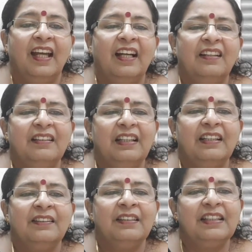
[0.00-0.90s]

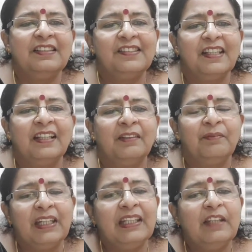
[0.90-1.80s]
It's
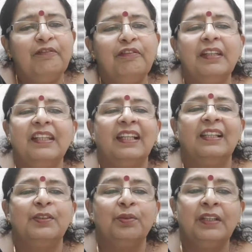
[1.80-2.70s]
very
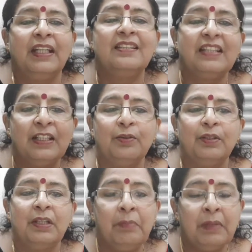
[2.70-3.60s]
difficult to get into
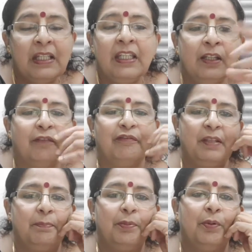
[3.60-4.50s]
the meaning of
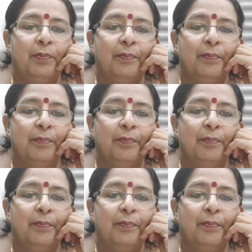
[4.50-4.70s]
the poem.